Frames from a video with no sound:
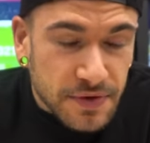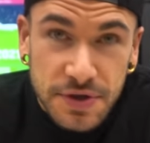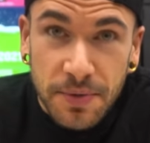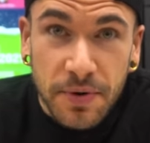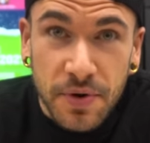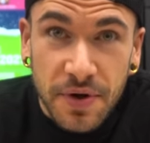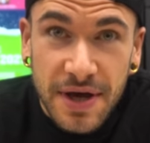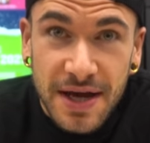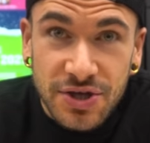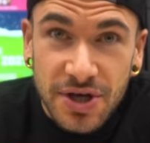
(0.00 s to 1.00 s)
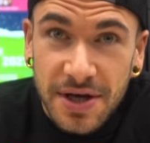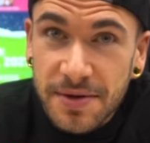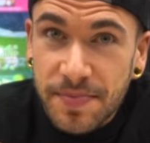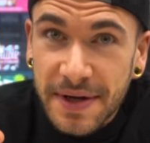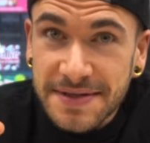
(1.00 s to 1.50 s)
Super cool
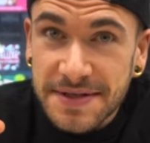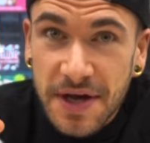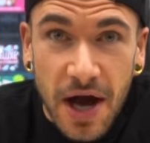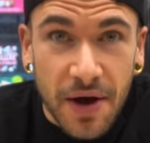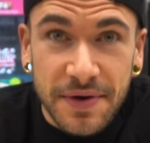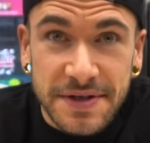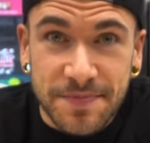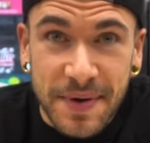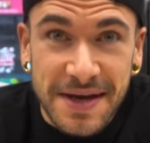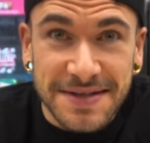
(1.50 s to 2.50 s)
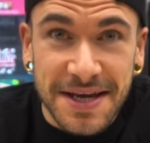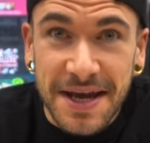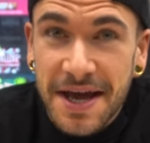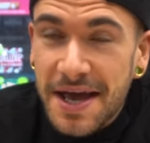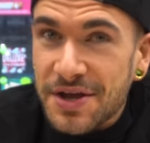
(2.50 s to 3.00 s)
location. The place is always
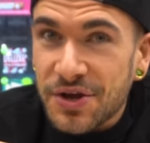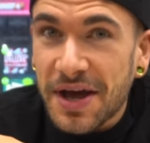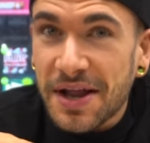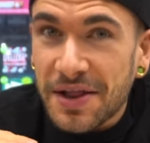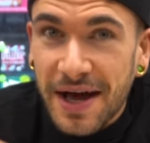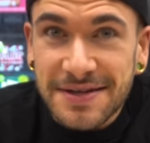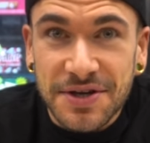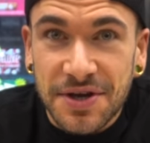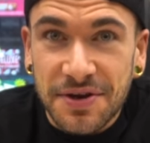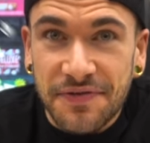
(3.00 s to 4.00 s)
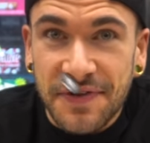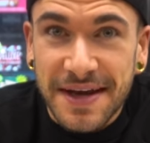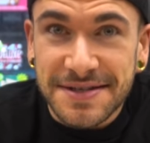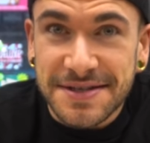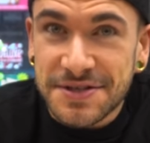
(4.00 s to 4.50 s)
busy. You get lots of good
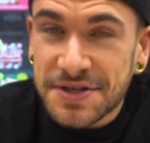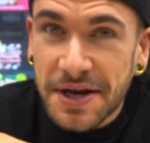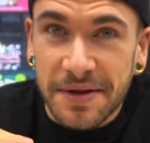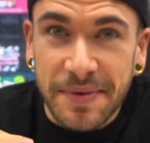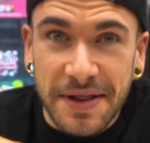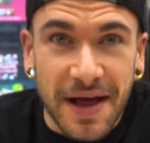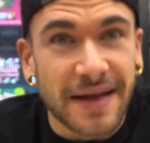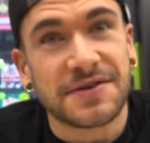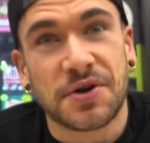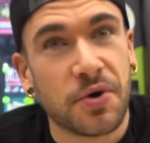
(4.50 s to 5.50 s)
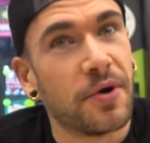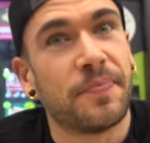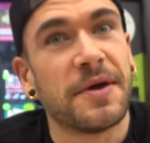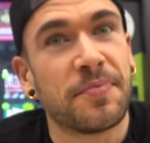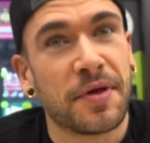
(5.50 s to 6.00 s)
faces. You get to meet lots of cool people